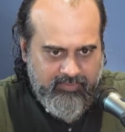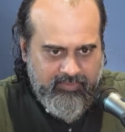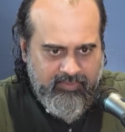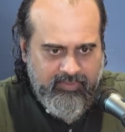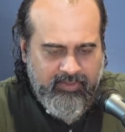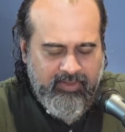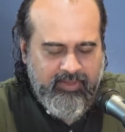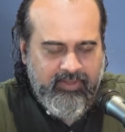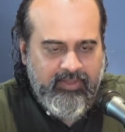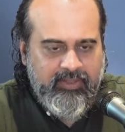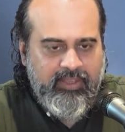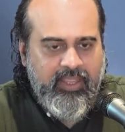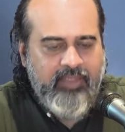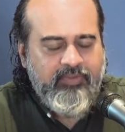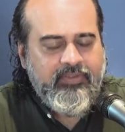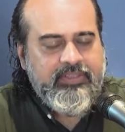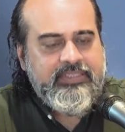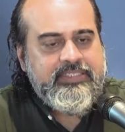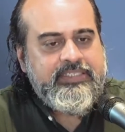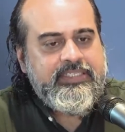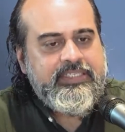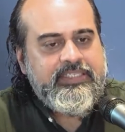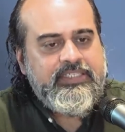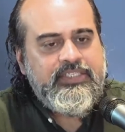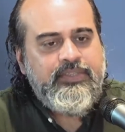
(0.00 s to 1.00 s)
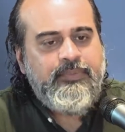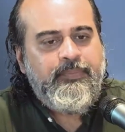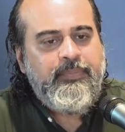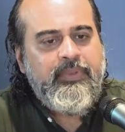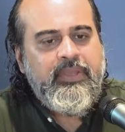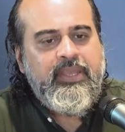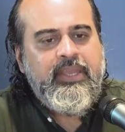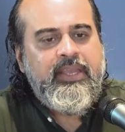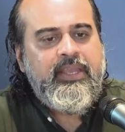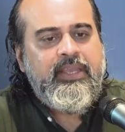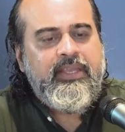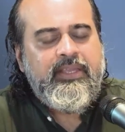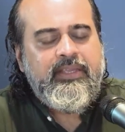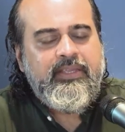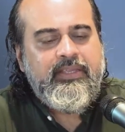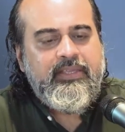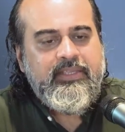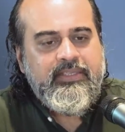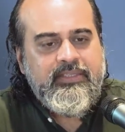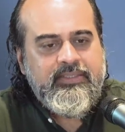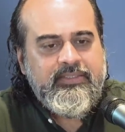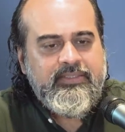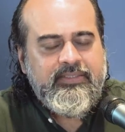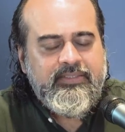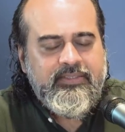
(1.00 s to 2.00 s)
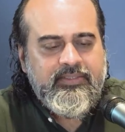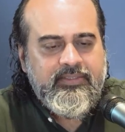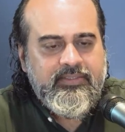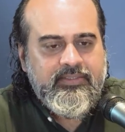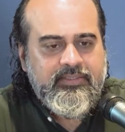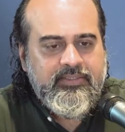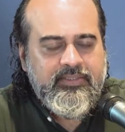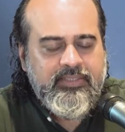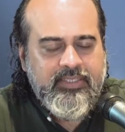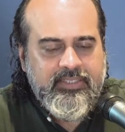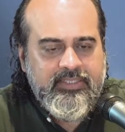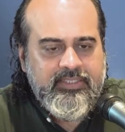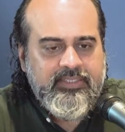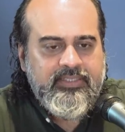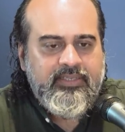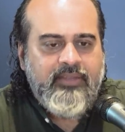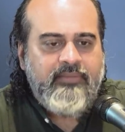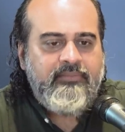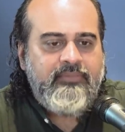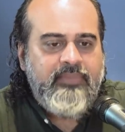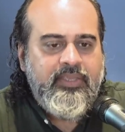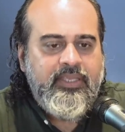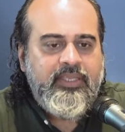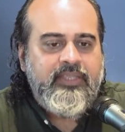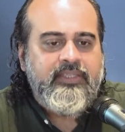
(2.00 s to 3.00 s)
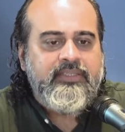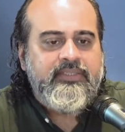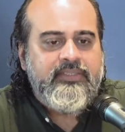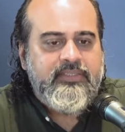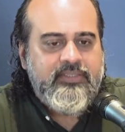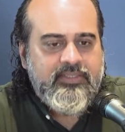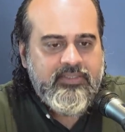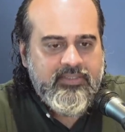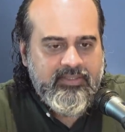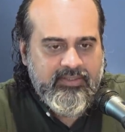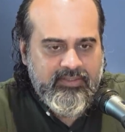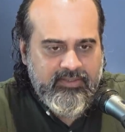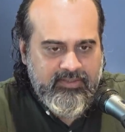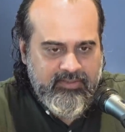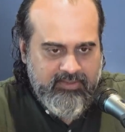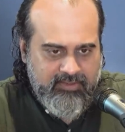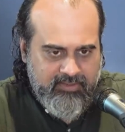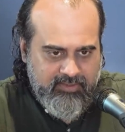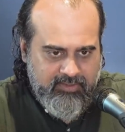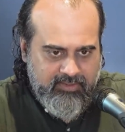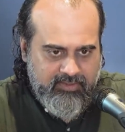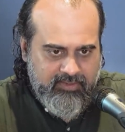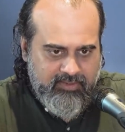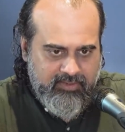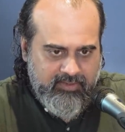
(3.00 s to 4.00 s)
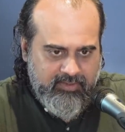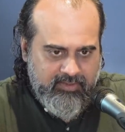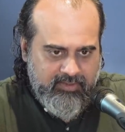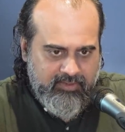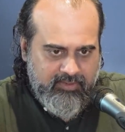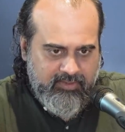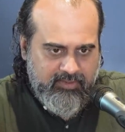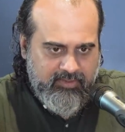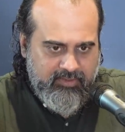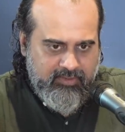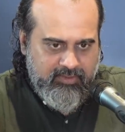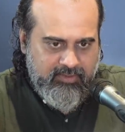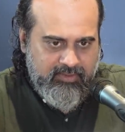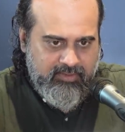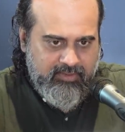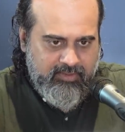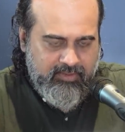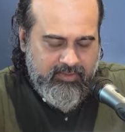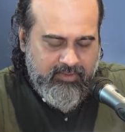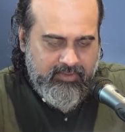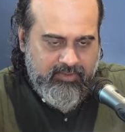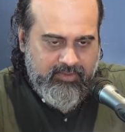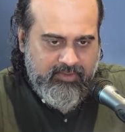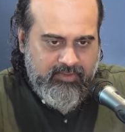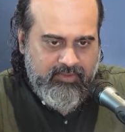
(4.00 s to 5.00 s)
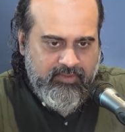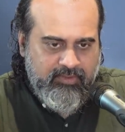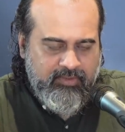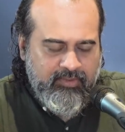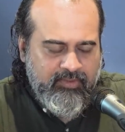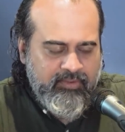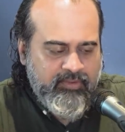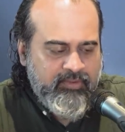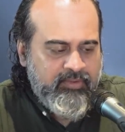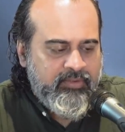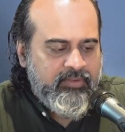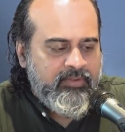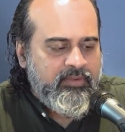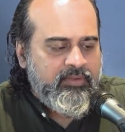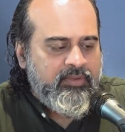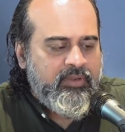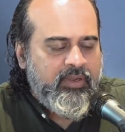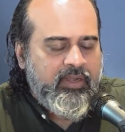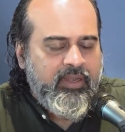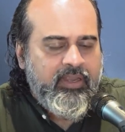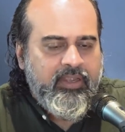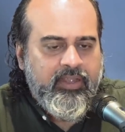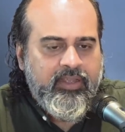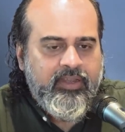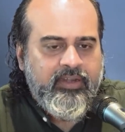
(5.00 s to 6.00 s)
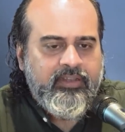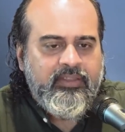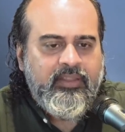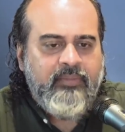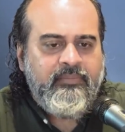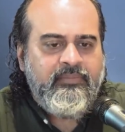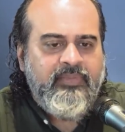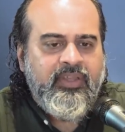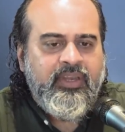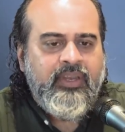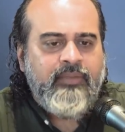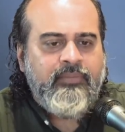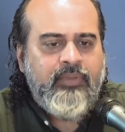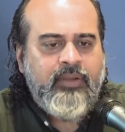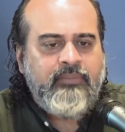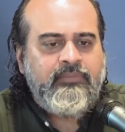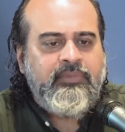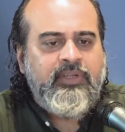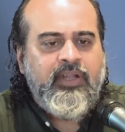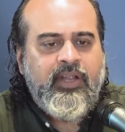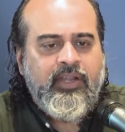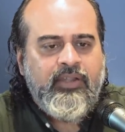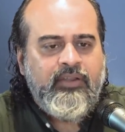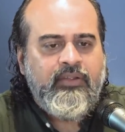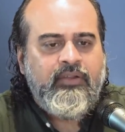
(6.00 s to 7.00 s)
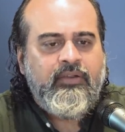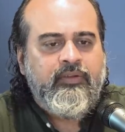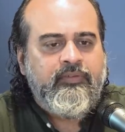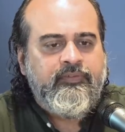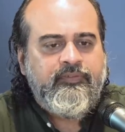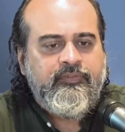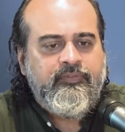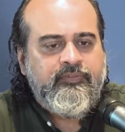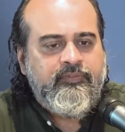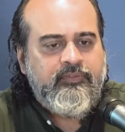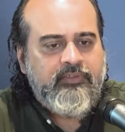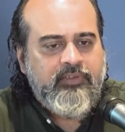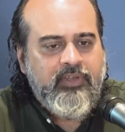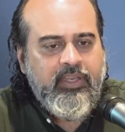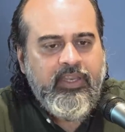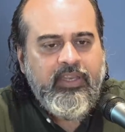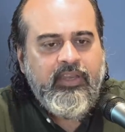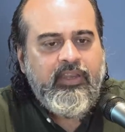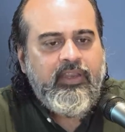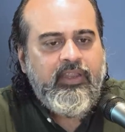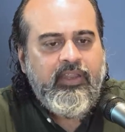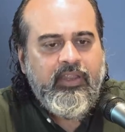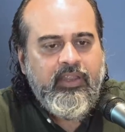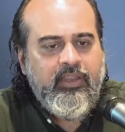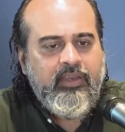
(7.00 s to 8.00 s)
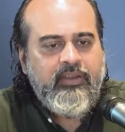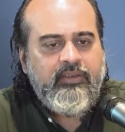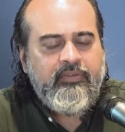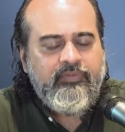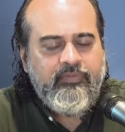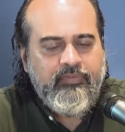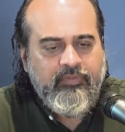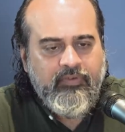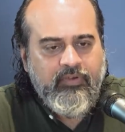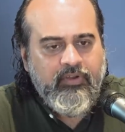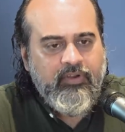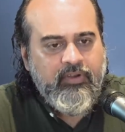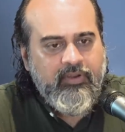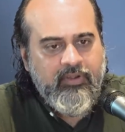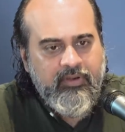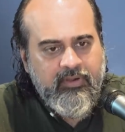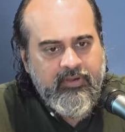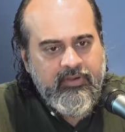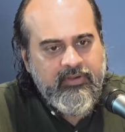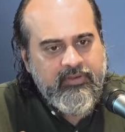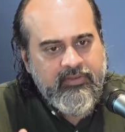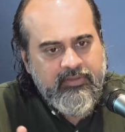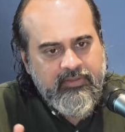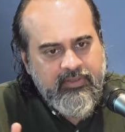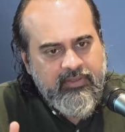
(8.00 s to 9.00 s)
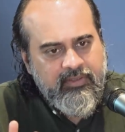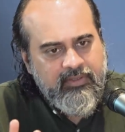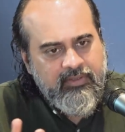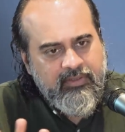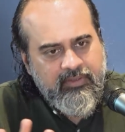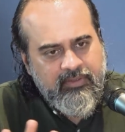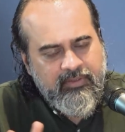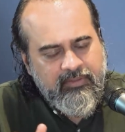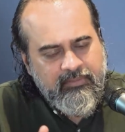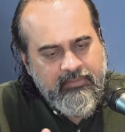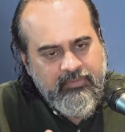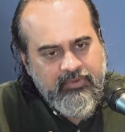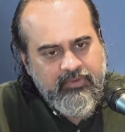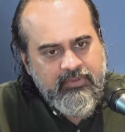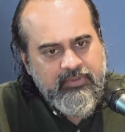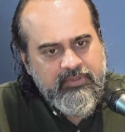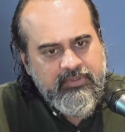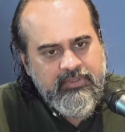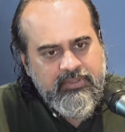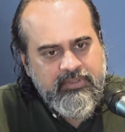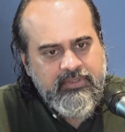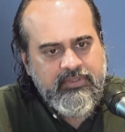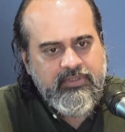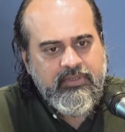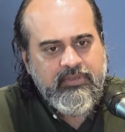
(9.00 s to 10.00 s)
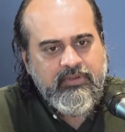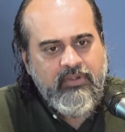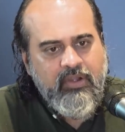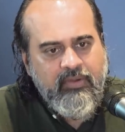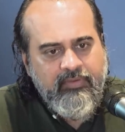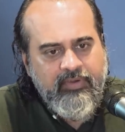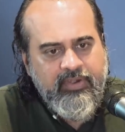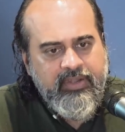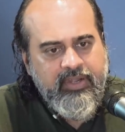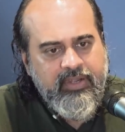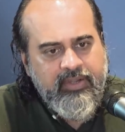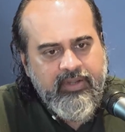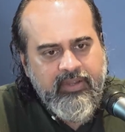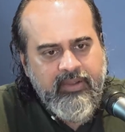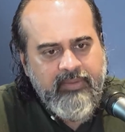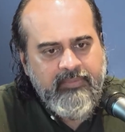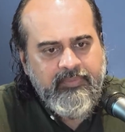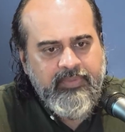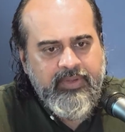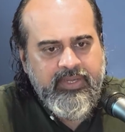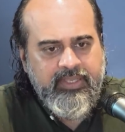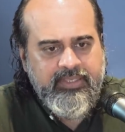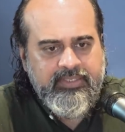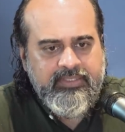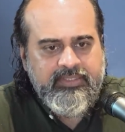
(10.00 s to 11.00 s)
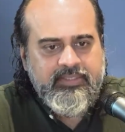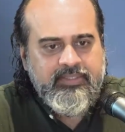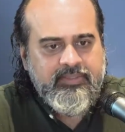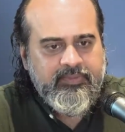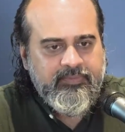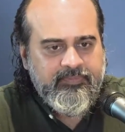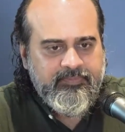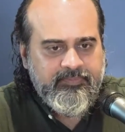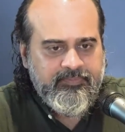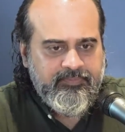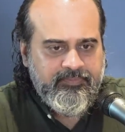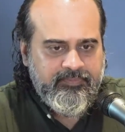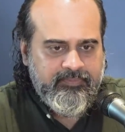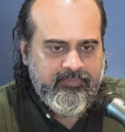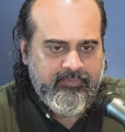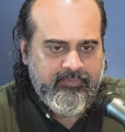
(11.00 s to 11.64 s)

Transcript: Even CGPA is just a means to clear the minimum cutoff needed for the most coveted companies.